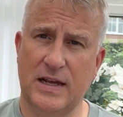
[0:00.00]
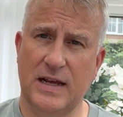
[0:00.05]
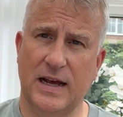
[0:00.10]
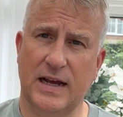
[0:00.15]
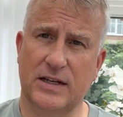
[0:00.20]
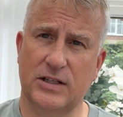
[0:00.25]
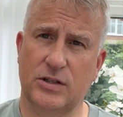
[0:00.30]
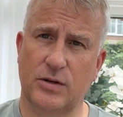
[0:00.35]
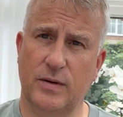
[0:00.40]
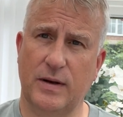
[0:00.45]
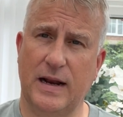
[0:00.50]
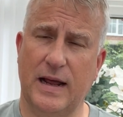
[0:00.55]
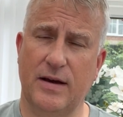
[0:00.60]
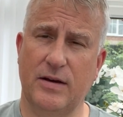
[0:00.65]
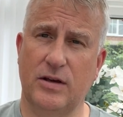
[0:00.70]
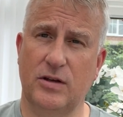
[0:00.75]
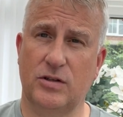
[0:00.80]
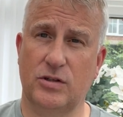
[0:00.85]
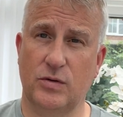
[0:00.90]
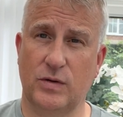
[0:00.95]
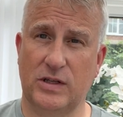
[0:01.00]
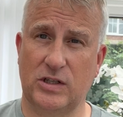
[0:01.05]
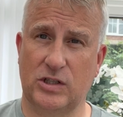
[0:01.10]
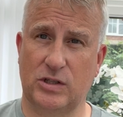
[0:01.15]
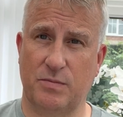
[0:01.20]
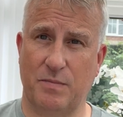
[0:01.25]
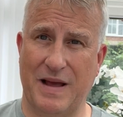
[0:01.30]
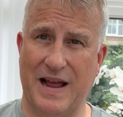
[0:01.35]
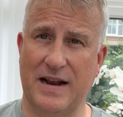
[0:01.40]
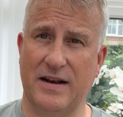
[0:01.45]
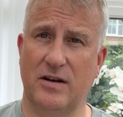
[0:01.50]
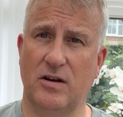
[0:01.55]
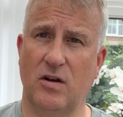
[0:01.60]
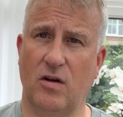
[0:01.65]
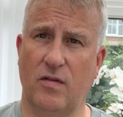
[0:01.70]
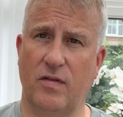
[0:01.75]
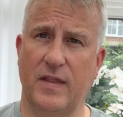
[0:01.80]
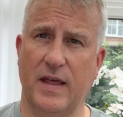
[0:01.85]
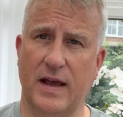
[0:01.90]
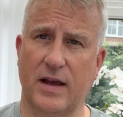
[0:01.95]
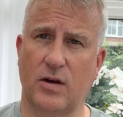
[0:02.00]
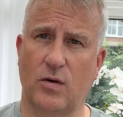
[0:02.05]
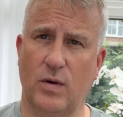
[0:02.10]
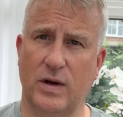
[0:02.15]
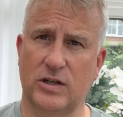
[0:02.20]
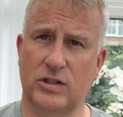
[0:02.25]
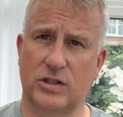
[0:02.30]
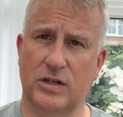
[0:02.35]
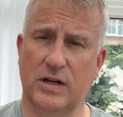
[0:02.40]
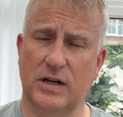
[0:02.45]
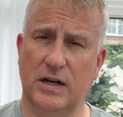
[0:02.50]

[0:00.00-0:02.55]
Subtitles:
and to allow you to expand on that question